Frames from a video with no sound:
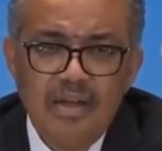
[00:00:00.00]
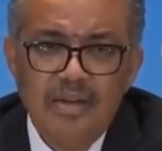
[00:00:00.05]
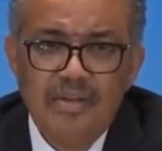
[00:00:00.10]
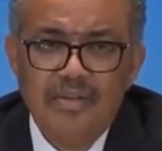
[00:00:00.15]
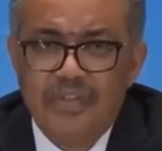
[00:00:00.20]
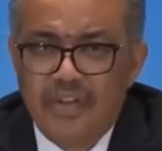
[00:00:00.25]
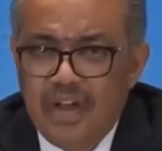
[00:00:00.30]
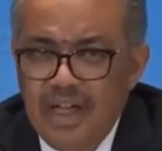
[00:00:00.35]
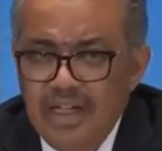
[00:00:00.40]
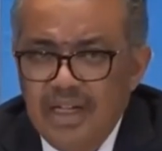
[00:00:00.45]

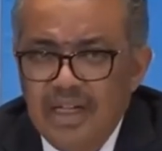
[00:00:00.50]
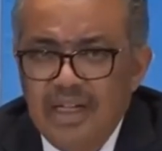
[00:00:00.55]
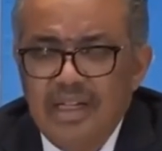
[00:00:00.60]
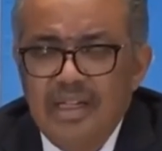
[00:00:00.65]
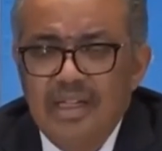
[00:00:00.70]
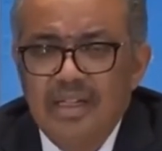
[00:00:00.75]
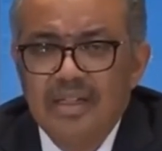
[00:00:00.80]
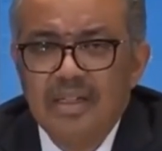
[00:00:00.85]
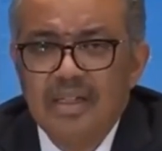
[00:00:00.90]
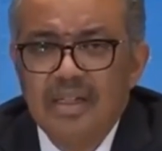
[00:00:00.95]

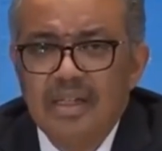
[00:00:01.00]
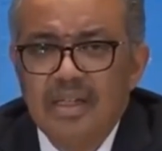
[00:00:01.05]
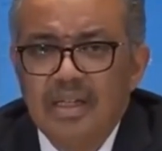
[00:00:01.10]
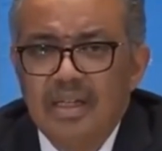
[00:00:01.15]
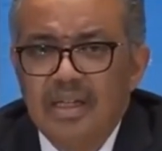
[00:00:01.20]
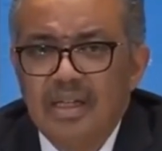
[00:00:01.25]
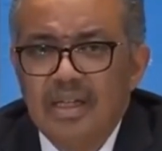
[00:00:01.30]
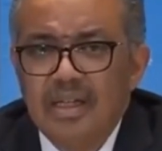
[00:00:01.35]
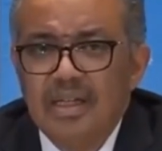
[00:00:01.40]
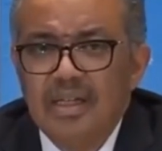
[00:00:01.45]
Finally,
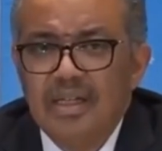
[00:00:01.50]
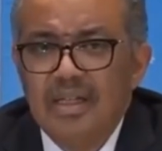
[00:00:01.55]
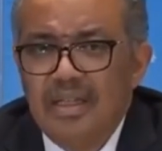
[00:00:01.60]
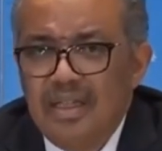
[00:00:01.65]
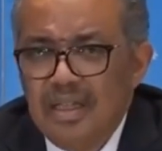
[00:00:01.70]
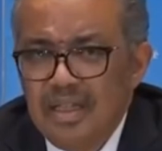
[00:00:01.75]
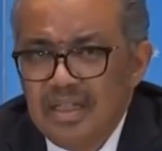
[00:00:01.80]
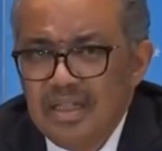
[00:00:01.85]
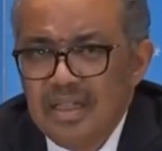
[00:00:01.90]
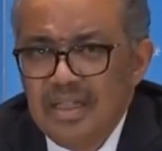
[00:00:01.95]

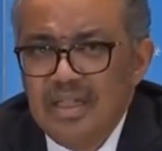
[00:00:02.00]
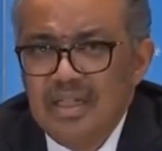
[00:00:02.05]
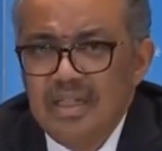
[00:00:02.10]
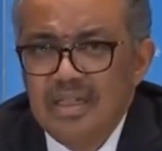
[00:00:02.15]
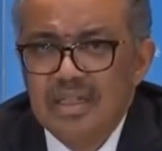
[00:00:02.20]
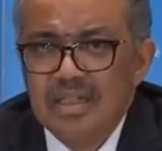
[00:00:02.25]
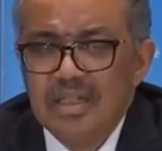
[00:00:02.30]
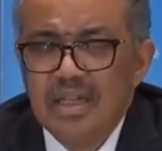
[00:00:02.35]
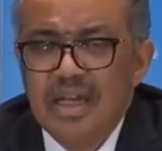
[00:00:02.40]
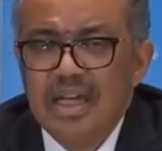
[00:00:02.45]
this
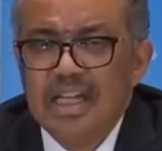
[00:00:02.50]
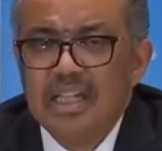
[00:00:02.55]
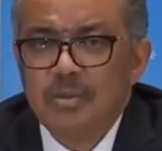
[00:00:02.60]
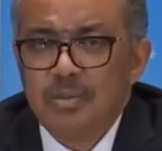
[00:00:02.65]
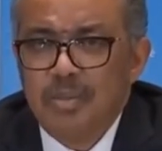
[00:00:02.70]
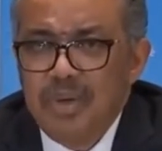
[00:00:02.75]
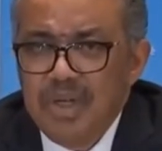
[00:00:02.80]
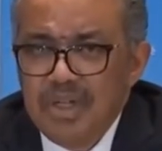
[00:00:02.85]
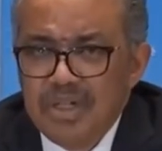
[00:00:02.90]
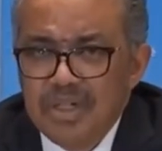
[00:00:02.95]
is a
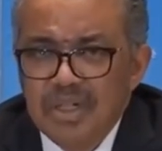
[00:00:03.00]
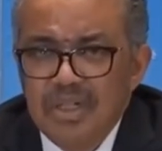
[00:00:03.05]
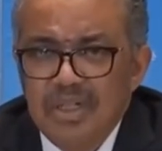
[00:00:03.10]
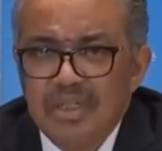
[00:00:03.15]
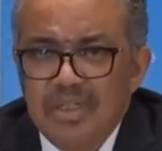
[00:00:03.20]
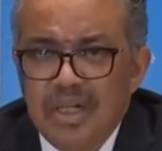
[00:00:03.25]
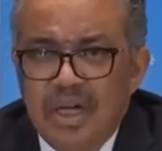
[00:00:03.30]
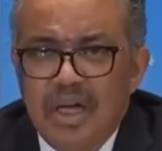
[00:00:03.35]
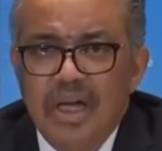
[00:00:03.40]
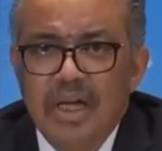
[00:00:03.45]
special
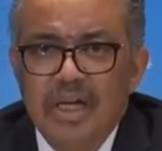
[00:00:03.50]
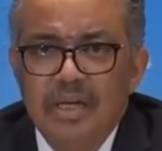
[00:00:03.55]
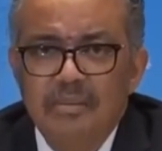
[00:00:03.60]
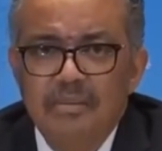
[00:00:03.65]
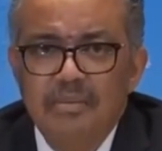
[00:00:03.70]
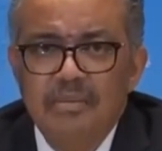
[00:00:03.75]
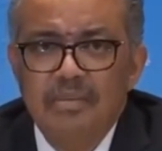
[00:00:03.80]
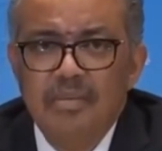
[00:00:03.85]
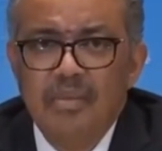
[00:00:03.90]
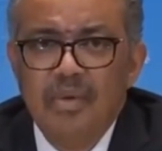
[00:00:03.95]
time
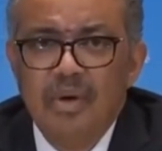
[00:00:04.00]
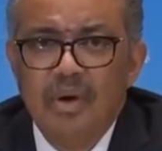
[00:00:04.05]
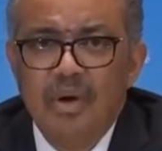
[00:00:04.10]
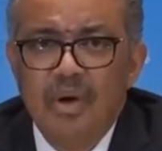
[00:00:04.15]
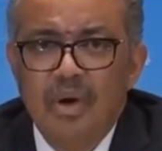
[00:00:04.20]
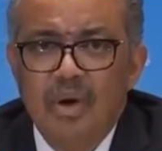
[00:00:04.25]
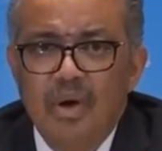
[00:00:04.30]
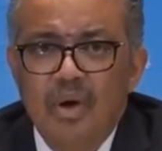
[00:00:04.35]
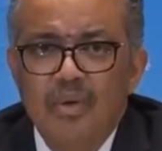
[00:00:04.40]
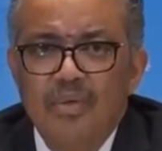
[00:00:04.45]

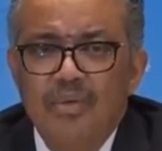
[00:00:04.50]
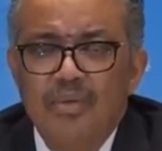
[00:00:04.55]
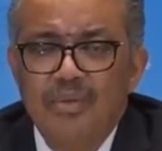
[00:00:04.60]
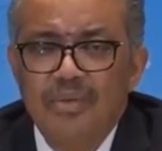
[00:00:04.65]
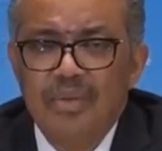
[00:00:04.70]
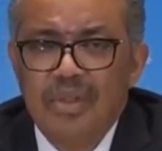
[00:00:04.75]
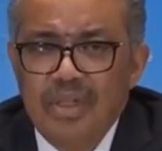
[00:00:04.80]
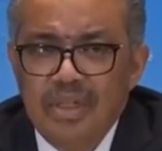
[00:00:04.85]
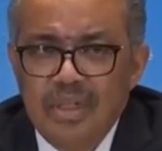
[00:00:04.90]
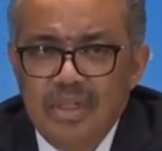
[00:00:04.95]
of
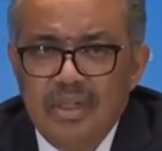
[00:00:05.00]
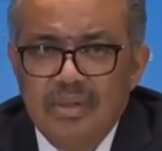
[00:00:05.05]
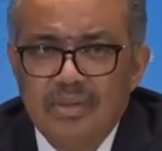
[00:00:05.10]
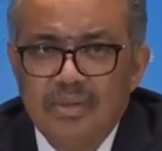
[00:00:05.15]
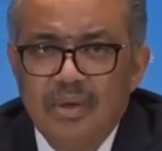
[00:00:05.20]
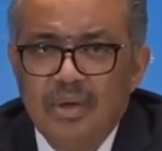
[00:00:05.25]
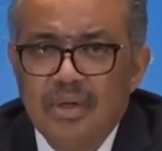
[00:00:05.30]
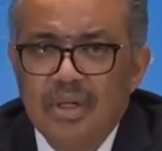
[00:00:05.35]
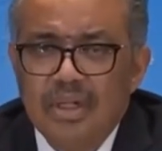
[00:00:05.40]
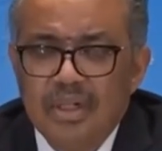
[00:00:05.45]
year
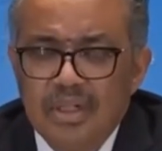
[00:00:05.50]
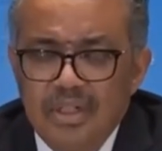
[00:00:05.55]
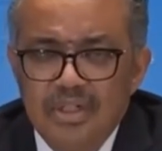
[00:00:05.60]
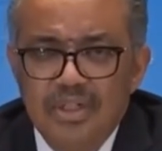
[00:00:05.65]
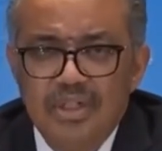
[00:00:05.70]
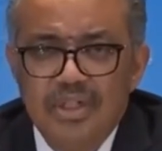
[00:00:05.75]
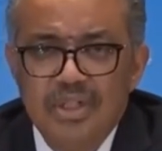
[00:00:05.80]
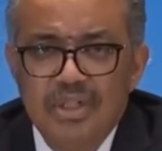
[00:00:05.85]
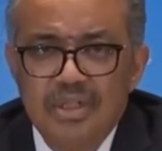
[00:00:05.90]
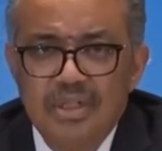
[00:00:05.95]
for
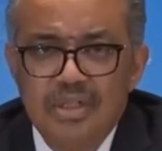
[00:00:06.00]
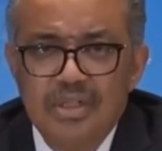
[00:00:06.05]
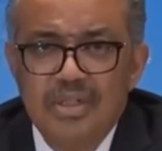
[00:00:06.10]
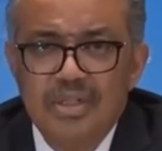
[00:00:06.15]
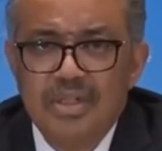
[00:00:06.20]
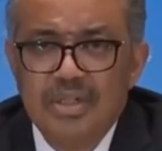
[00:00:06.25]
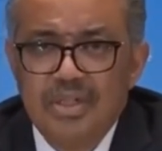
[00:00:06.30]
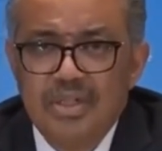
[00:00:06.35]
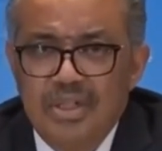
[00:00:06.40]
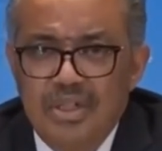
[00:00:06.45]

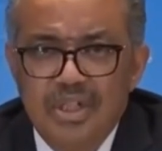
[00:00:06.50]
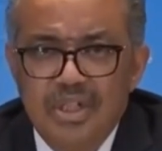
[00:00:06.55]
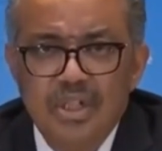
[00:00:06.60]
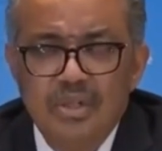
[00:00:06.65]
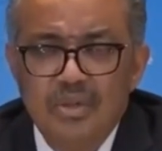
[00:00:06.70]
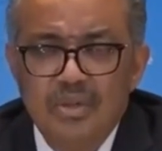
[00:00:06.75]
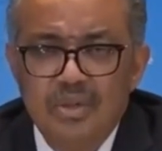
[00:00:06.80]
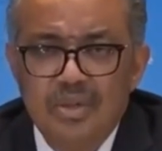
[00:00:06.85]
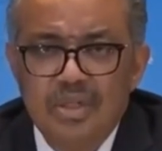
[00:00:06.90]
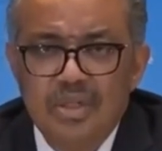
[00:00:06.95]
Christians,
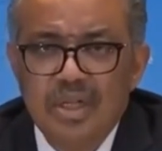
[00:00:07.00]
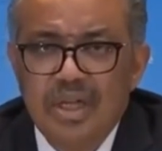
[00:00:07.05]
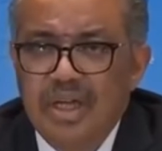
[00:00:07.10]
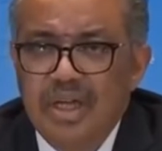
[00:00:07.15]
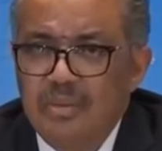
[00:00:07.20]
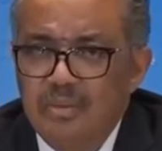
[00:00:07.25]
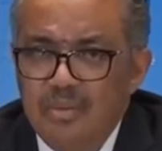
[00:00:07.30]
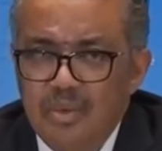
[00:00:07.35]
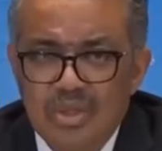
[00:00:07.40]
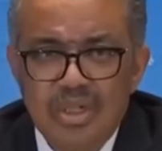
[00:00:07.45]
Jews,
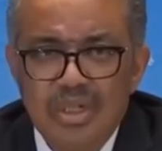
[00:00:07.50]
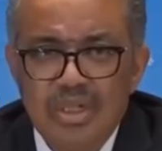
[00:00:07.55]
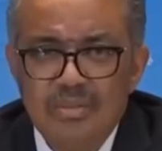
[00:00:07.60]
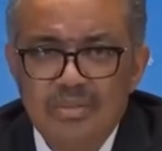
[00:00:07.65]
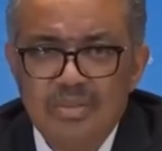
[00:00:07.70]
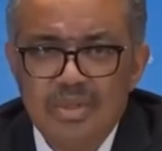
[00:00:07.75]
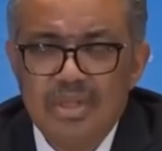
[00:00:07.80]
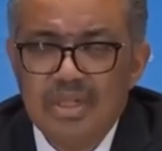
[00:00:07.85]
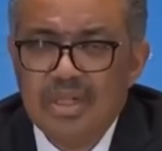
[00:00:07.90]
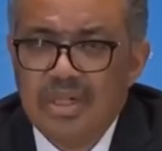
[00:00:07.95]
and
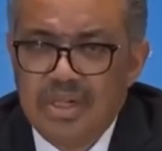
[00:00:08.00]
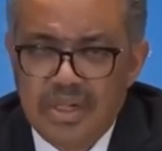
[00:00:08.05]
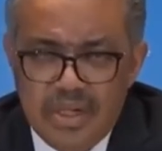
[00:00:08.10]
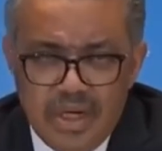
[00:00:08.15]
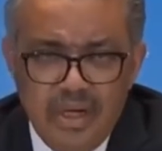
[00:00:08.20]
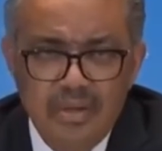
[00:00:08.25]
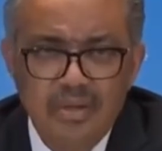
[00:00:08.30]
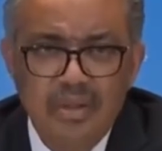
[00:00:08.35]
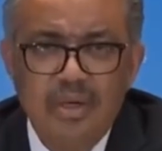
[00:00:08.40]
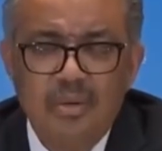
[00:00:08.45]
Muslims
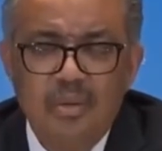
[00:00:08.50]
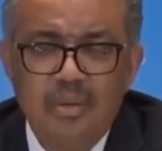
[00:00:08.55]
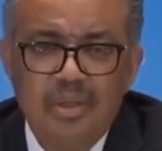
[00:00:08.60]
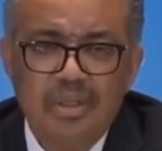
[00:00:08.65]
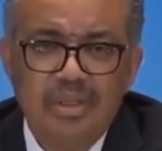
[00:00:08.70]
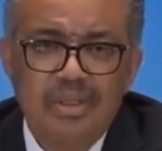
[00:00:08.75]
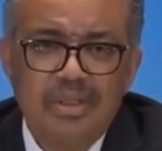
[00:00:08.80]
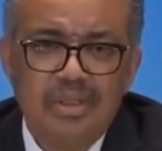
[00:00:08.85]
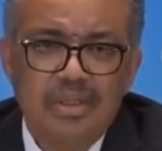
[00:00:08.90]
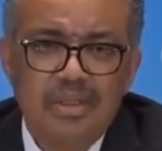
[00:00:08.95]
around the
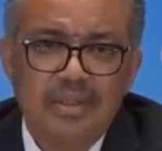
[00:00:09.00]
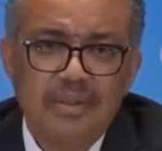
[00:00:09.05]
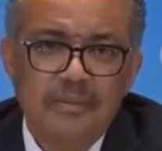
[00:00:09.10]
world.